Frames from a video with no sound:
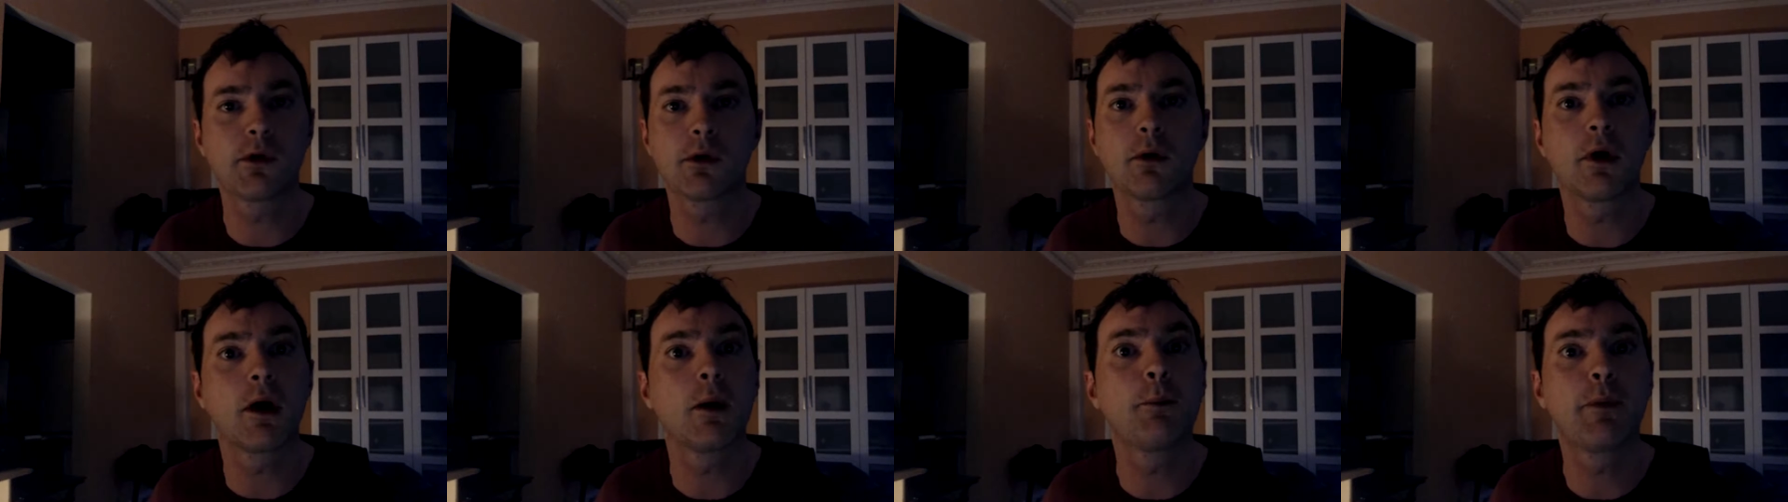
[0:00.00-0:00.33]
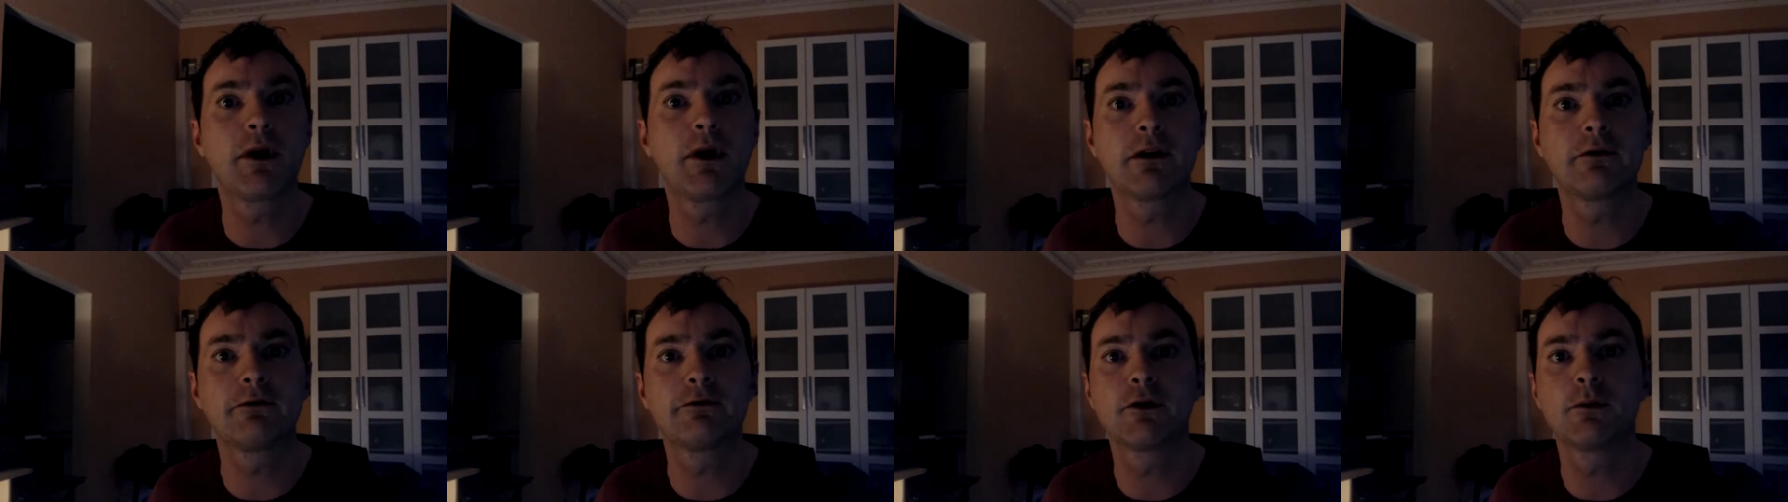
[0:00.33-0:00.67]
a
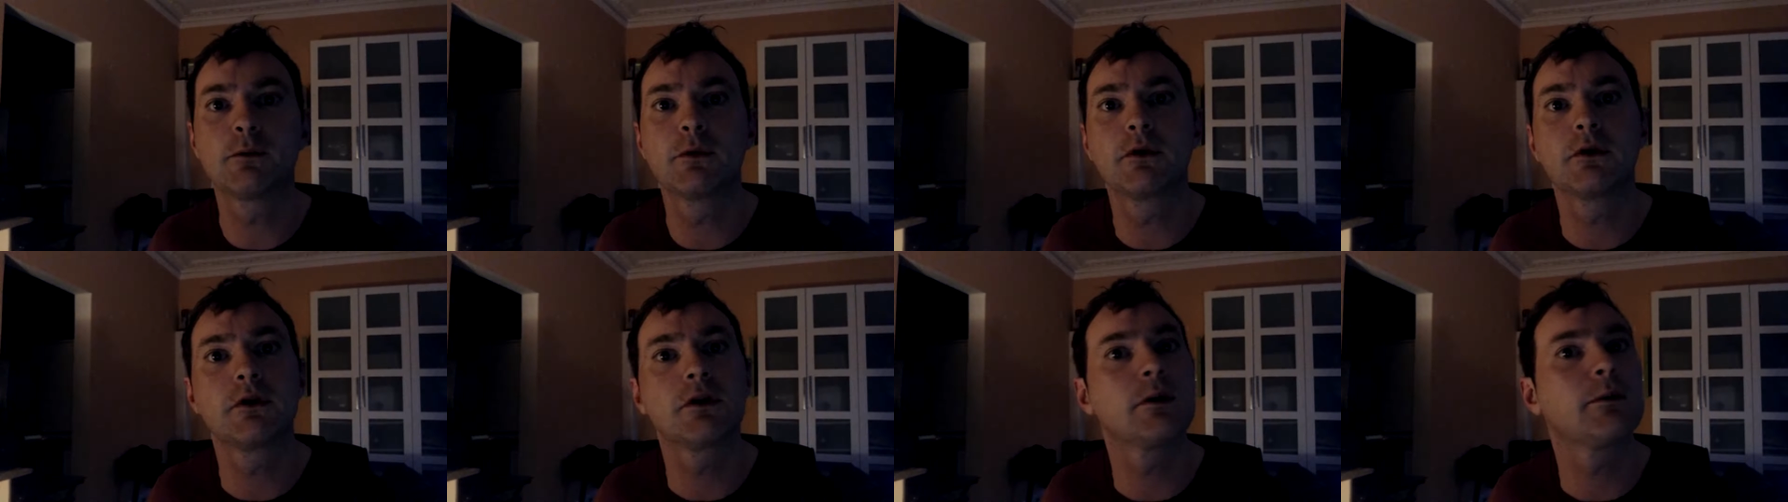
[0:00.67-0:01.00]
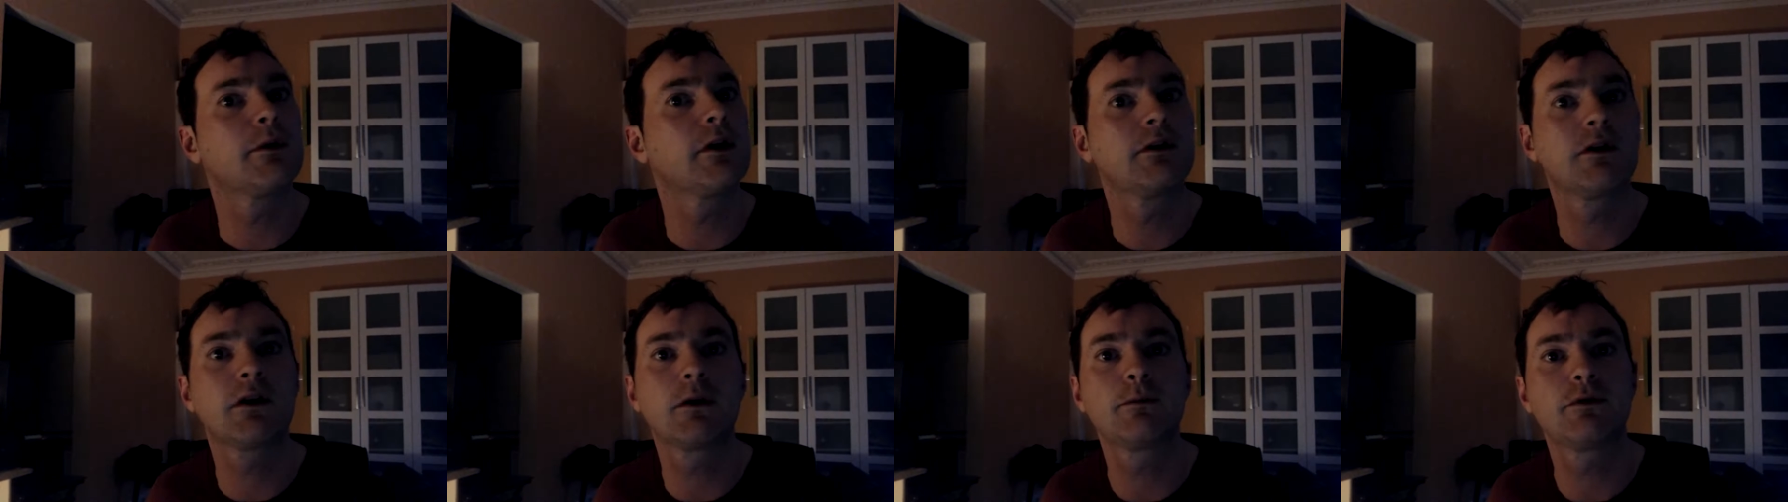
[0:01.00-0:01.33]
big football club are
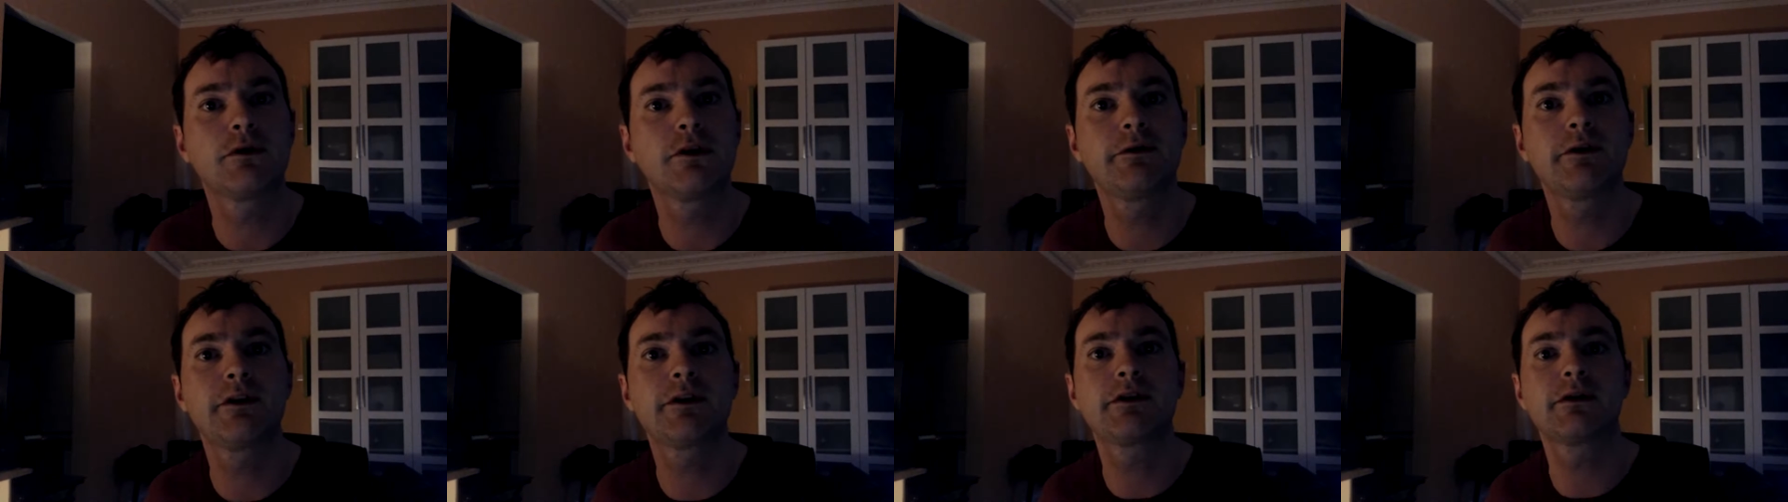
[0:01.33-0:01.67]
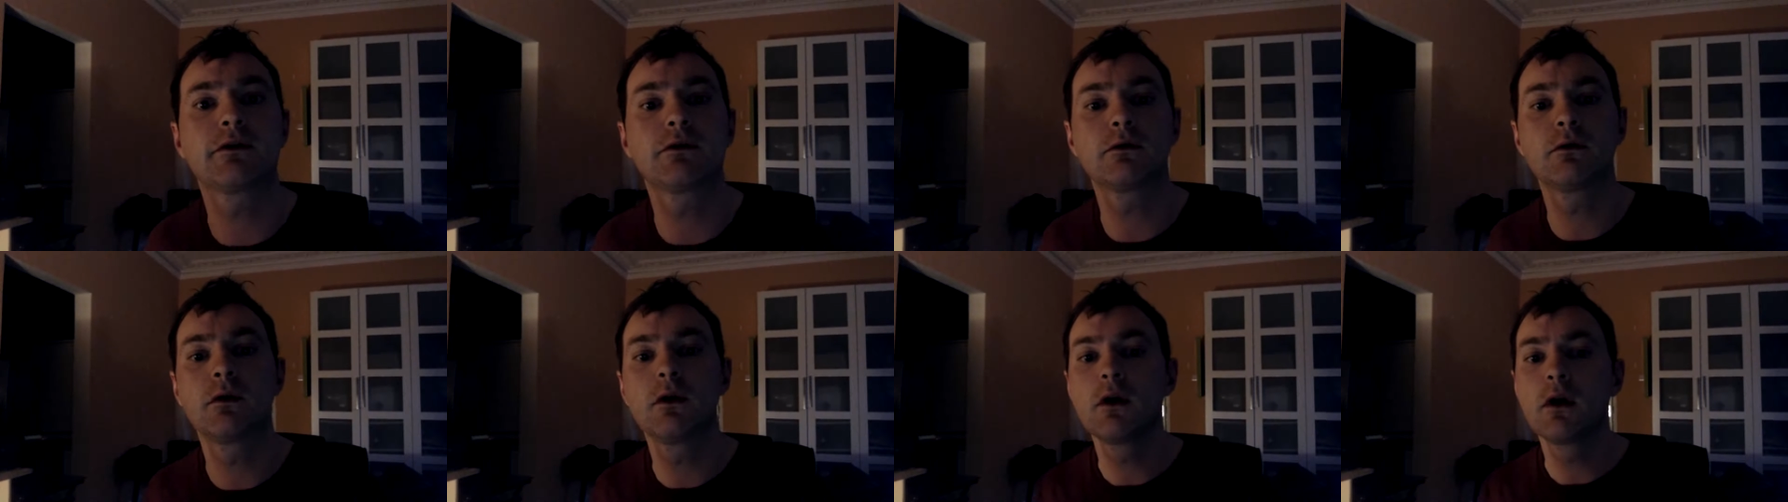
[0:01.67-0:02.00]
not privy to.